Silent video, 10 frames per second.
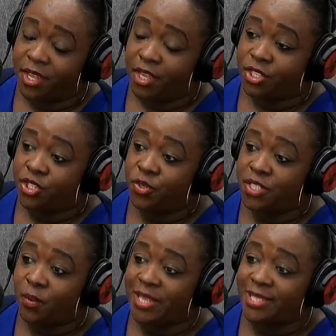
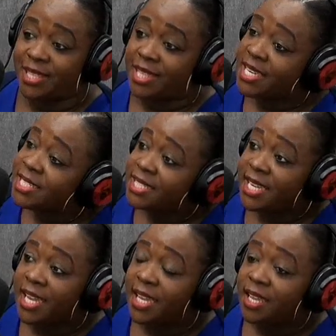Tuesday, Wednesday,
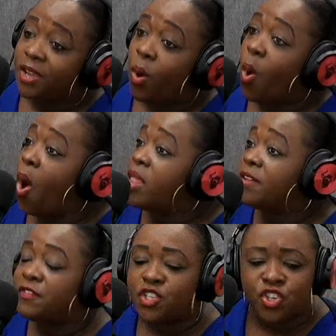Thursday, all
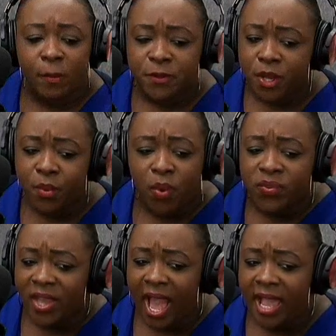of the shops around
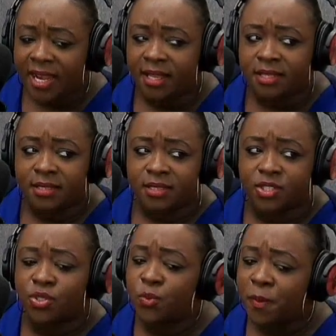the islands,
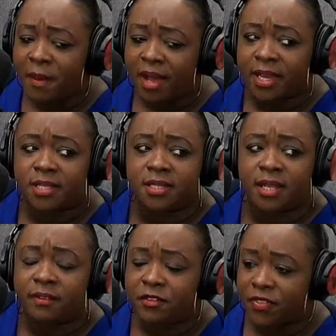supermarkets and
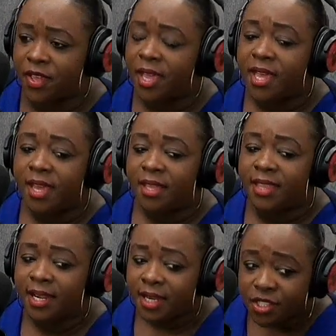everything,
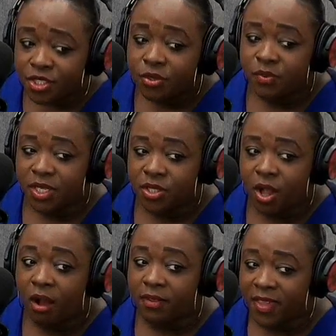they need to
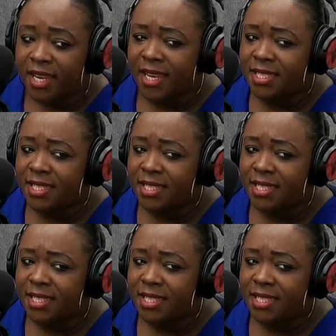restock. They need